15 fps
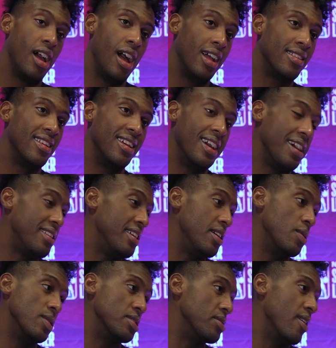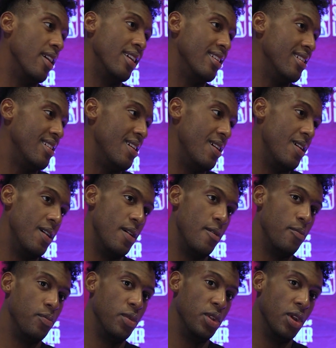I think it was great.
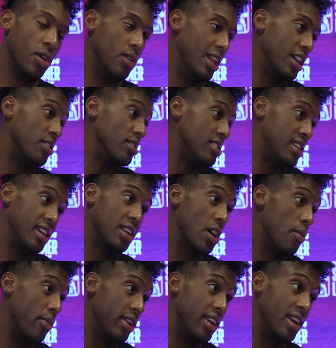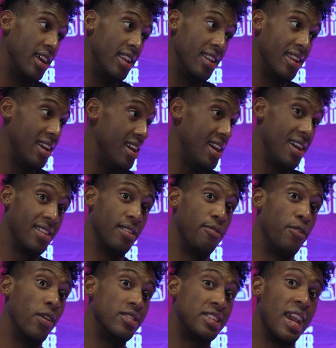You know, like you said, coming in, the
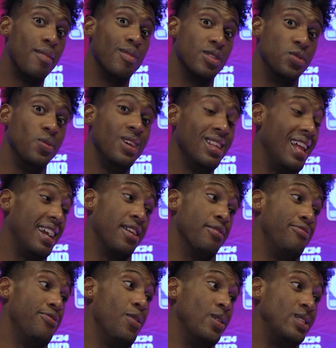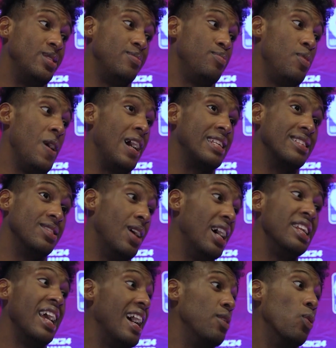first game was really like a first practice. I
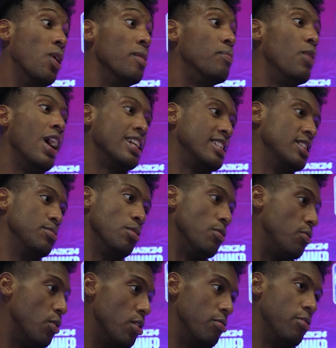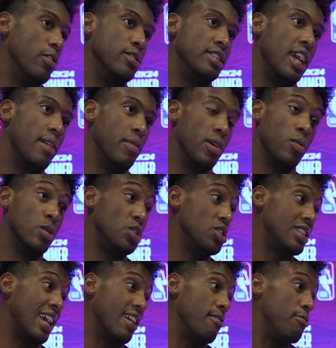only had one practice before the first game. It was
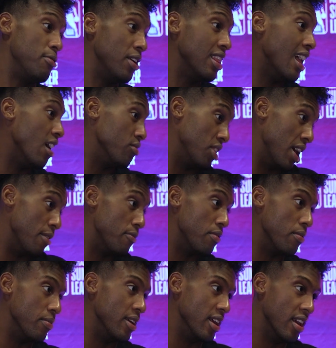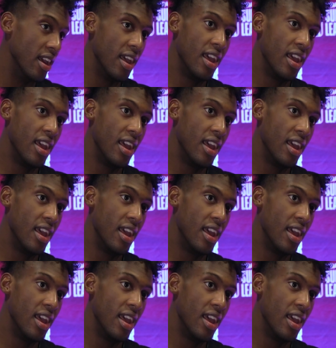just like a feel-out game for me.